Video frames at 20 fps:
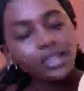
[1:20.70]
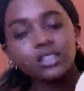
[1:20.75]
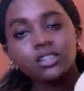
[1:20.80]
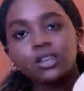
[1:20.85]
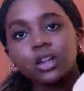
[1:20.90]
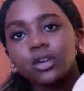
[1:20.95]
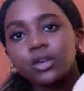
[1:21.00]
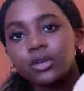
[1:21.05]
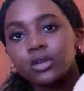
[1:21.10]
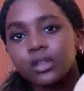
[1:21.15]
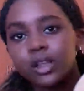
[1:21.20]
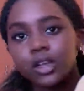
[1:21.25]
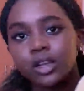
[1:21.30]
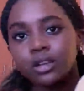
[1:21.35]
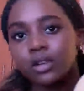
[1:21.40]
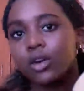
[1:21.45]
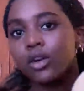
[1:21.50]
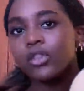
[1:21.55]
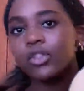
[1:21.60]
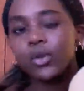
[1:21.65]
circle that you've
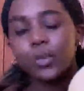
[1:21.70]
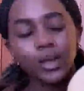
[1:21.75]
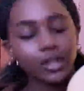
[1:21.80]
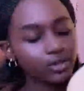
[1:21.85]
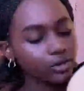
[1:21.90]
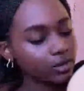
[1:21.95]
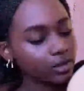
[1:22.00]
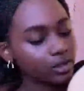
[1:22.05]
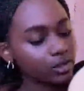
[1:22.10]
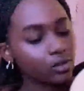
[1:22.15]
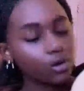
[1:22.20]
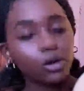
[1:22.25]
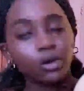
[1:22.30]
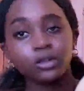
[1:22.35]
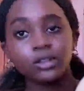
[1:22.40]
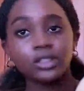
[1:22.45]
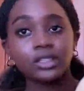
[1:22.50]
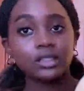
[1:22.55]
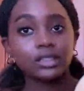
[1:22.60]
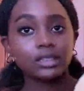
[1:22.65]
got in the middle is called
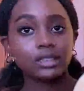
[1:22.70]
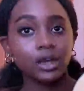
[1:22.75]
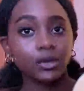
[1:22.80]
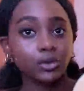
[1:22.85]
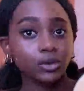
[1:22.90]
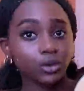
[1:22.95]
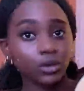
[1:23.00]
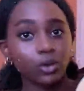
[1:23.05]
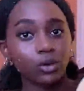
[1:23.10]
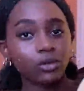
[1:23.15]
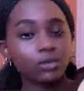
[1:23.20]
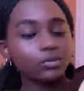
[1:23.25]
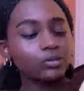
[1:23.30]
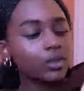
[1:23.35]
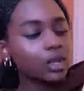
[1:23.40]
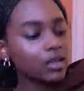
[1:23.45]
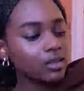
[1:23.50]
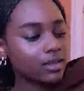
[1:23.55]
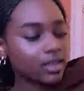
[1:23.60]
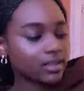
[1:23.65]
the sound hole.
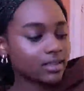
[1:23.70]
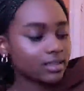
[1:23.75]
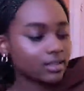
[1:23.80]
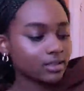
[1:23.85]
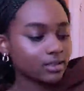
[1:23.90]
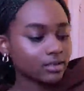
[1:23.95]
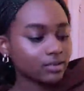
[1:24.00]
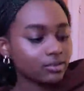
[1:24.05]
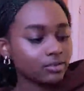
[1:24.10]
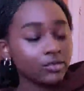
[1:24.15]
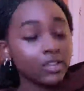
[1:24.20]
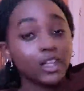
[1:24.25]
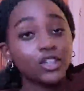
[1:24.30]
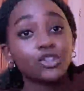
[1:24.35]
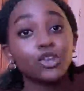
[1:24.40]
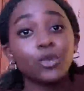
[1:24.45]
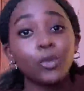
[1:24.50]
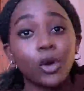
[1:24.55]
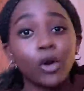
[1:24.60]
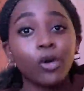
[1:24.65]
This is
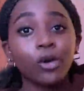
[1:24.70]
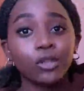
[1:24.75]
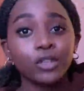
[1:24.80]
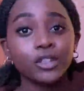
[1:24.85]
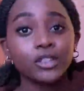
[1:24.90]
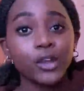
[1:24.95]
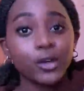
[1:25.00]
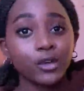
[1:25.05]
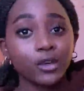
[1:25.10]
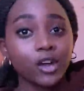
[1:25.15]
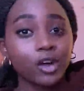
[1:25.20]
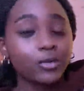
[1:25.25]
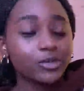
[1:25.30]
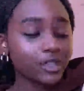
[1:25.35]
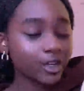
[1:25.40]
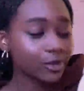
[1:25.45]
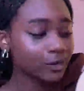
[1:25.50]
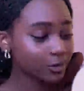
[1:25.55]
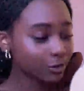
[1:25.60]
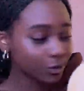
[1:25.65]
literally where all the sound comes
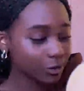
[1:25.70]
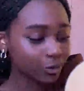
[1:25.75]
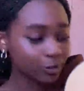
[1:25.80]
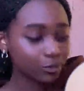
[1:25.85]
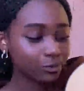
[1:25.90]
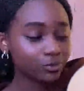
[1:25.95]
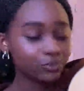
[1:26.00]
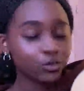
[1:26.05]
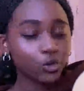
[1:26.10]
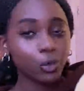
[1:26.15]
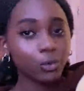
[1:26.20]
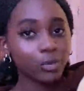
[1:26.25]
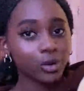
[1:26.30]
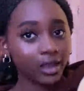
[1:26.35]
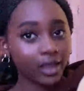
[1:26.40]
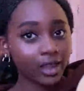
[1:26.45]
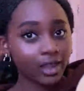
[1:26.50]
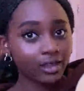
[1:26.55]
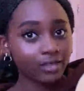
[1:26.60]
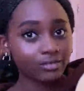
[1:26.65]
out, so don't be
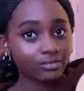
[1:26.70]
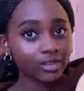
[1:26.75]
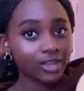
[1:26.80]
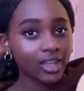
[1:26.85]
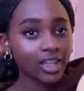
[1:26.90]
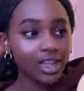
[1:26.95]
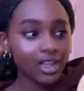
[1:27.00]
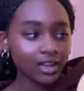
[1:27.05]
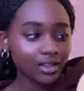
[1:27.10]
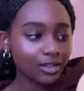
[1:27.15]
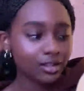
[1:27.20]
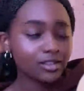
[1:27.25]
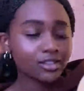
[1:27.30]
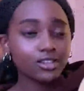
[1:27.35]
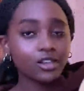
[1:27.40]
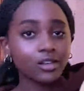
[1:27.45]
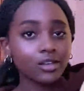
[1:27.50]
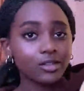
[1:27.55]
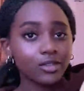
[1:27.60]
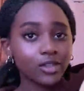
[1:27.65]
getting anything
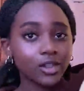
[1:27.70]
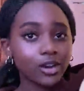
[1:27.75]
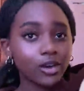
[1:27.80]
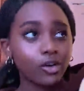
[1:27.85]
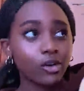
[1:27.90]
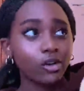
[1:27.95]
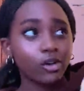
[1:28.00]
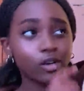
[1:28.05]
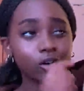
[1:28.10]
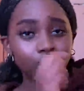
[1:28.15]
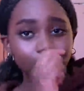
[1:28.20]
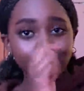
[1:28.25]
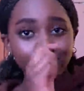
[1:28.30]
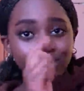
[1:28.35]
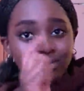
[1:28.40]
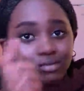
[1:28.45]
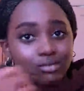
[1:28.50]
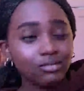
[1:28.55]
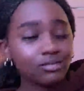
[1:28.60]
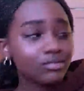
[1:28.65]
stuck in there or
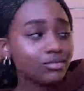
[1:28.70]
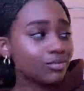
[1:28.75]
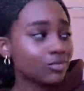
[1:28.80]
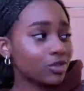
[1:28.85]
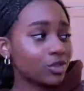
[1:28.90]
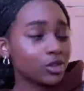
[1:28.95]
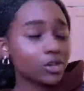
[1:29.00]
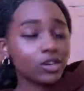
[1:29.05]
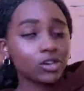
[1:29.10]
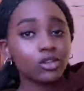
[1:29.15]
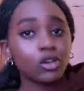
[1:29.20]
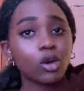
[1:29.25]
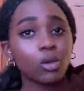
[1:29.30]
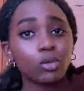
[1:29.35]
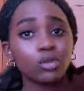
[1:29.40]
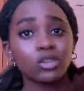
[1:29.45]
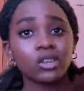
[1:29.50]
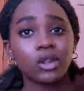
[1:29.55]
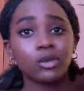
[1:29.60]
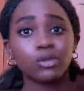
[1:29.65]
your guitar will
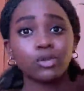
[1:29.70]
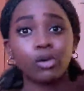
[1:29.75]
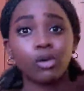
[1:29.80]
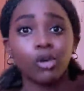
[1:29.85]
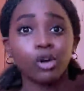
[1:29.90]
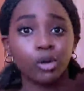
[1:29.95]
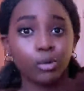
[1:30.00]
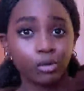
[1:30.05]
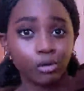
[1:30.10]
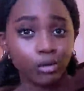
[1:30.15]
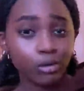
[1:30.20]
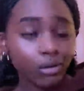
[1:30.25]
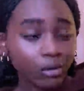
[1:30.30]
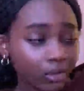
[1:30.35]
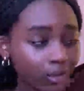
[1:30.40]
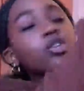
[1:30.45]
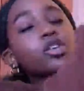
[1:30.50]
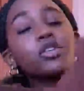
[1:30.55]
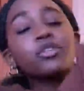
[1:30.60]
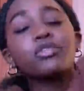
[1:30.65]
sound horrible.
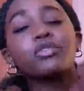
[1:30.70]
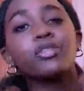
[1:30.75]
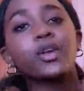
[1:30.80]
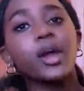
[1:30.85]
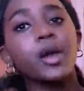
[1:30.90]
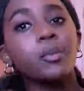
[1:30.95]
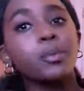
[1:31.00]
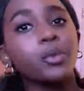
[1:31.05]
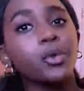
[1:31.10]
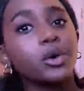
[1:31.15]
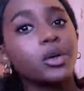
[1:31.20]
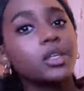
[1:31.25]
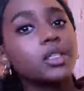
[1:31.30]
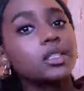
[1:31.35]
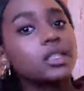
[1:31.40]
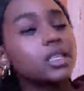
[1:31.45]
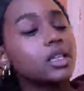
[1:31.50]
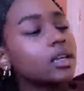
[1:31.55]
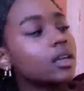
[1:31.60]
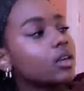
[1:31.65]
Your
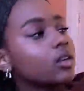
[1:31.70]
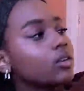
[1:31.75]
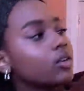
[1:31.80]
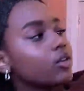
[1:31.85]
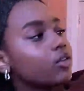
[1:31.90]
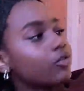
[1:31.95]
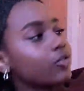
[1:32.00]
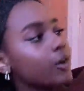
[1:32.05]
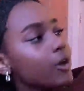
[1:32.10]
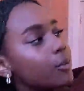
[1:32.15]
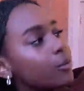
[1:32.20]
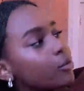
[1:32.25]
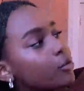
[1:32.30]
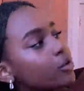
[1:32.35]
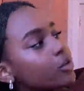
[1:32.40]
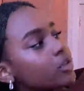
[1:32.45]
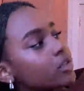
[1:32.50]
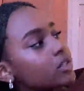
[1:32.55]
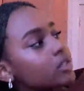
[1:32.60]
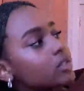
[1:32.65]
fretboard
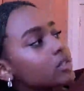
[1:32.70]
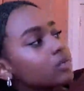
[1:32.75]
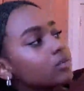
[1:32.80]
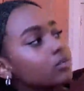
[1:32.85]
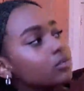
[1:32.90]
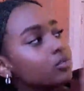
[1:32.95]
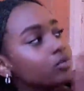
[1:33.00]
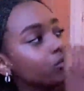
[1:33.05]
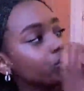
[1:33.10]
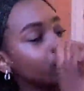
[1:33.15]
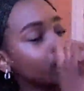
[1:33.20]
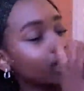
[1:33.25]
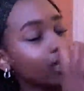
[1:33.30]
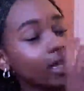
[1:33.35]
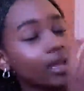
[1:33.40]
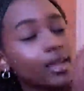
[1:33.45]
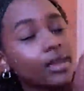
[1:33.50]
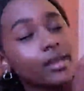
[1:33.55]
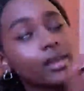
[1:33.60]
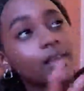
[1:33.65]
is
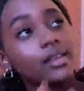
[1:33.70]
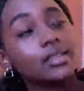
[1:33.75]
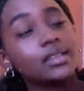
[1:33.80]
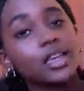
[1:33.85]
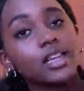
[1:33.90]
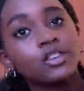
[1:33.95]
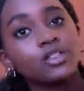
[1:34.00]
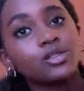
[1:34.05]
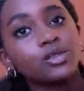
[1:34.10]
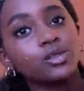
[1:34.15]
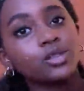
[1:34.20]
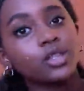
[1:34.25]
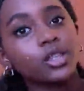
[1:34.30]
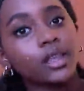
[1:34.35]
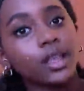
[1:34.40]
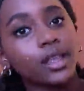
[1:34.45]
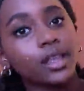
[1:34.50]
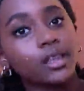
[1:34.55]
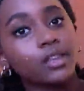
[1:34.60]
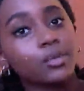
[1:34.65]
really essential to
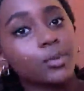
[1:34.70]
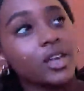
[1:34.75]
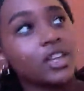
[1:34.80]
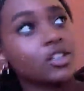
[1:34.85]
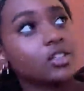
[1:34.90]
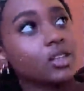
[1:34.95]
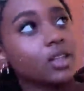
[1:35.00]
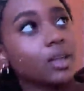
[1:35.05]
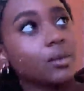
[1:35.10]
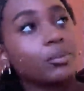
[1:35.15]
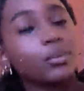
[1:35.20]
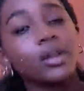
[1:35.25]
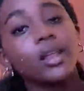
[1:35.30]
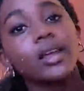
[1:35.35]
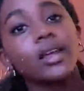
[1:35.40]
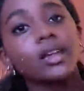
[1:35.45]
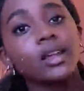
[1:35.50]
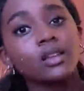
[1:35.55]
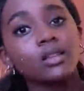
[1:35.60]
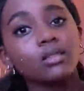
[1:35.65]
especially
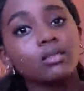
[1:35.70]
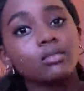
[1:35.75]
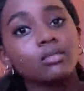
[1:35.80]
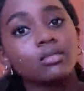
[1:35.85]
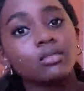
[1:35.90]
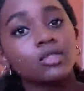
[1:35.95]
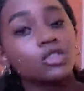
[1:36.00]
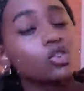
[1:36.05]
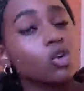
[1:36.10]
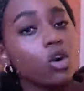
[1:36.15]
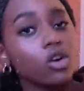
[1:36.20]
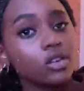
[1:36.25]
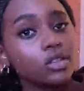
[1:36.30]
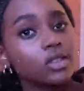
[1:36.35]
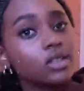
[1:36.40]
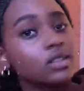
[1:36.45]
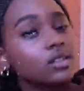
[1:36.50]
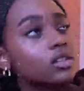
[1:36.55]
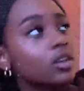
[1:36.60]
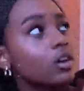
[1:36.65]
playing songs
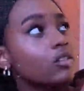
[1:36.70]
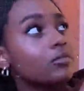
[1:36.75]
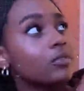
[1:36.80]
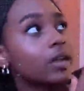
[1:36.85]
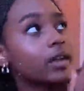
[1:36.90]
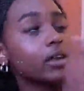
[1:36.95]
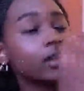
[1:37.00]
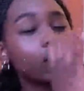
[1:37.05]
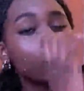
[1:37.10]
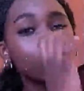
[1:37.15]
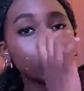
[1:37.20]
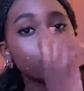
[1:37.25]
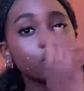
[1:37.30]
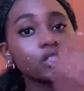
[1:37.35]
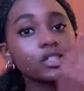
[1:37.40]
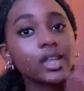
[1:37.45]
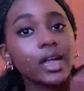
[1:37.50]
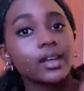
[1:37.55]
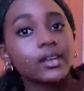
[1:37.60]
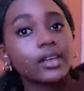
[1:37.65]
and stuff and
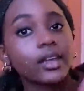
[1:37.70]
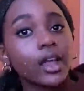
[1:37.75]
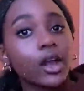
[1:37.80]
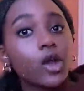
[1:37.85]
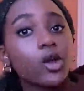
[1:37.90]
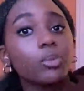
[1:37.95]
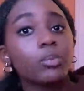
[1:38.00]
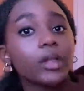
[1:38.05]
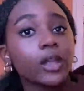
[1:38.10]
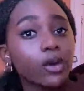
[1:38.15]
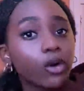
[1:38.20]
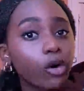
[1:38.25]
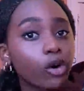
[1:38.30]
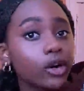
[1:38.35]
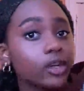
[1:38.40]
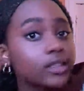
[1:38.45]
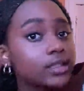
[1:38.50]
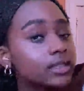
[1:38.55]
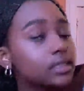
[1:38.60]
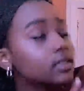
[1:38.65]
understanding how to play
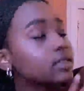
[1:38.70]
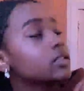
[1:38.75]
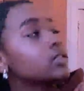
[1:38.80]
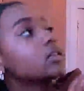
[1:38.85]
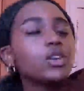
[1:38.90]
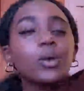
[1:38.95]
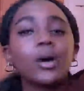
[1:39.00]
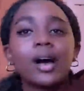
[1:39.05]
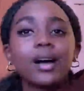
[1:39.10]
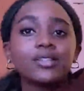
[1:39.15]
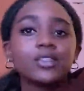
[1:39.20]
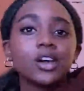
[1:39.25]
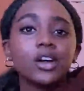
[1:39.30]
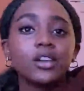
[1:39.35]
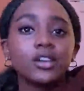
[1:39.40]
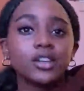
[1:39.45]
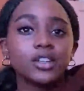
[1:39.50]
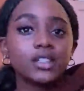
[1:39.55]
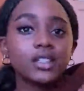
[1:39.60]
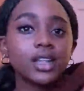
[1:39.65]
chords. You'll have to
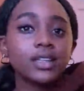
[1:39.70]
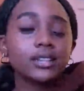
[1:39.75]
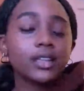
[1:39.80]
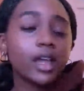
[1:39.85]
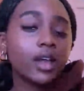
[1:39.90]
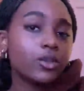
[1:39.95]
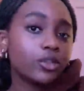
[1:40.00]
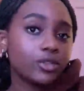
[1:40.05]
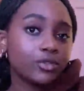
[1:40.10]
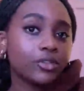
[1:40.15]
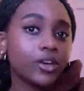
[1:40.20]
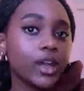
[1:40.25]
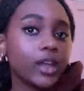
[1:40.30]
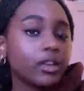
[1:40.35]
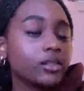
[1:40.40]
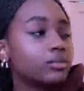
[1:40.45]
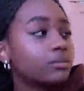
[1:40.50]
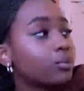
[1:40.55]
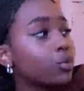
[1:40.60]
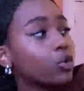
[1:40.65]
understand how the
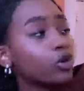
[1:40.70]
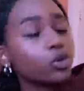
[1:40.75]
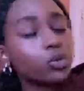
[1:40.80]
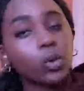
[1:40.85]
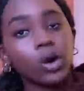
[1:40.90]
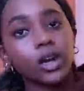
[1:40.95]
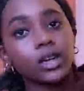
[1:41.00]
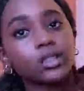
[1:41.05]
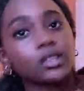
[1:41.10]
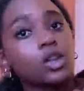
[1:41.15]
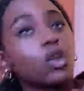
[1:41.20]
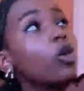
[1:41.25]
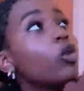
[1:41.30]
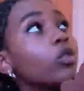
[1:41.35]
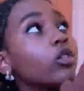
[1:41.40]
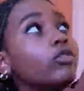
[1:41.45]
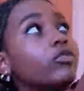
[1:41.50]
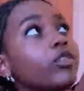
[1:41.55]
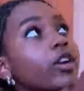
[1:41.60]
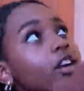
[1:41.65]
fretboard works and all the
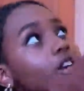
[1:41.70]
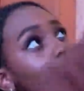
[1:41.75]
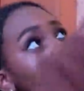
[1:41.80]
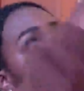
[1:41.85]
frets. You've